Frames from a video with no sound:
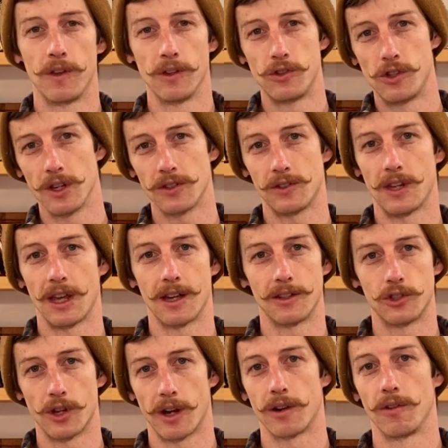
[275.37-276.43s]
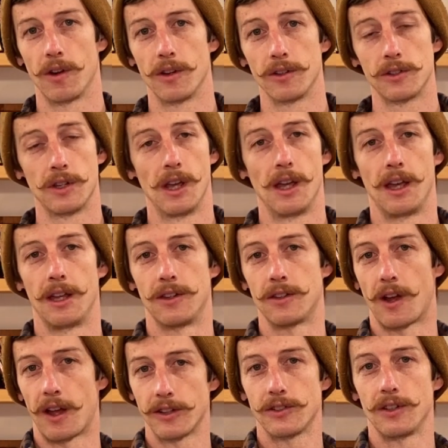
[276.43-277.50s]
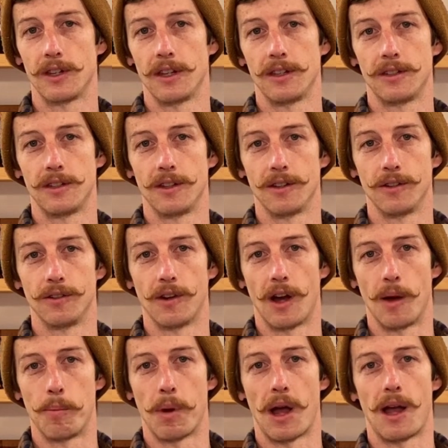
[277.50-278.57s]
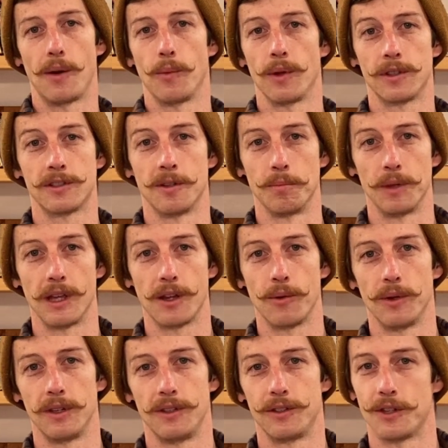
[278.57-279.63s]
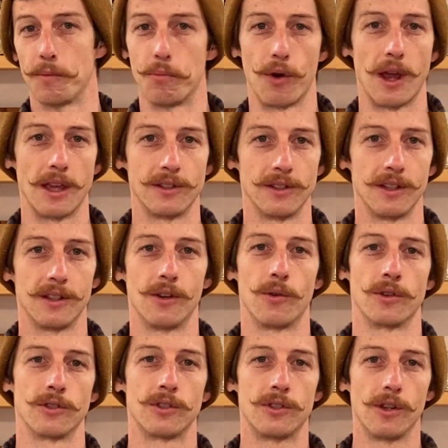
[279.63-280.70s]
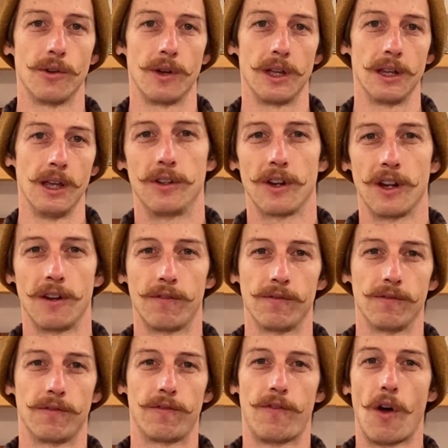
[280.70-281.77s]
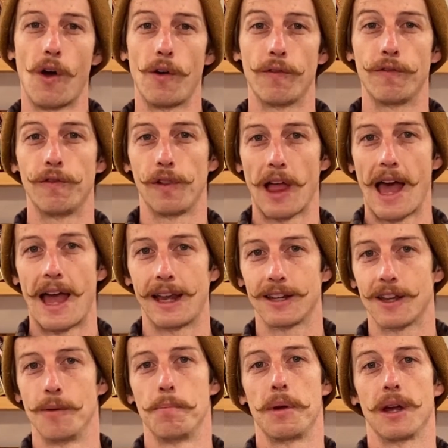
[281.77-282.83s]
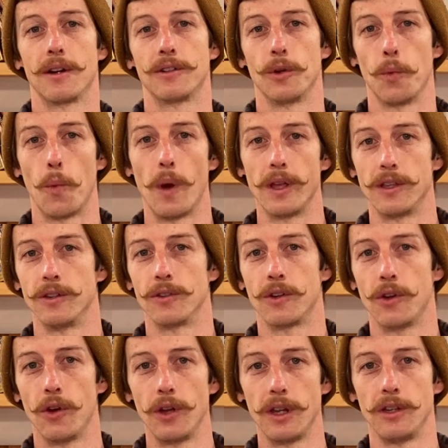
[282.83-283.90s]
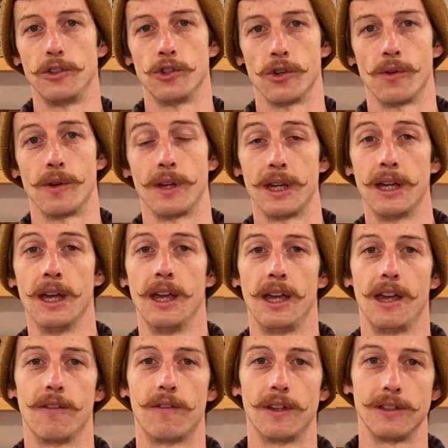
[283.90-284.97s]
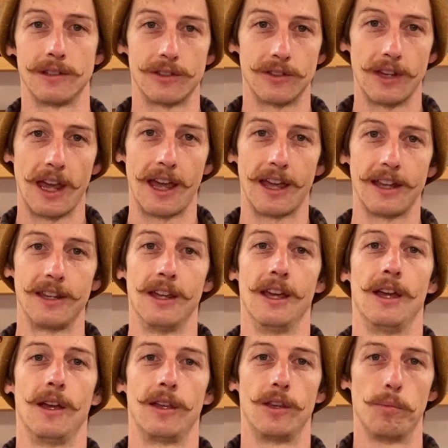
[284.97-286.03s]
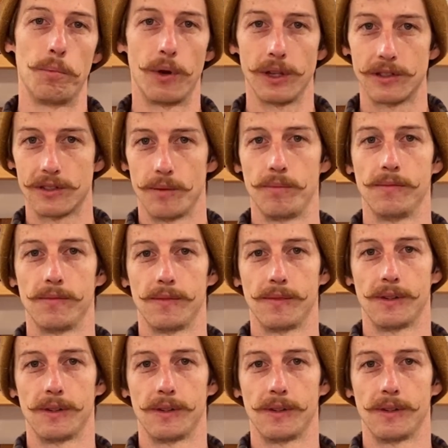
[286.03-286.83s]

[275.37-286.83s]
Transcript: If you just take a chuck roast and toss it into a pot with some liquid to braise it or stew it, you're going to fall flat compared to what you could enjoy if instead you put some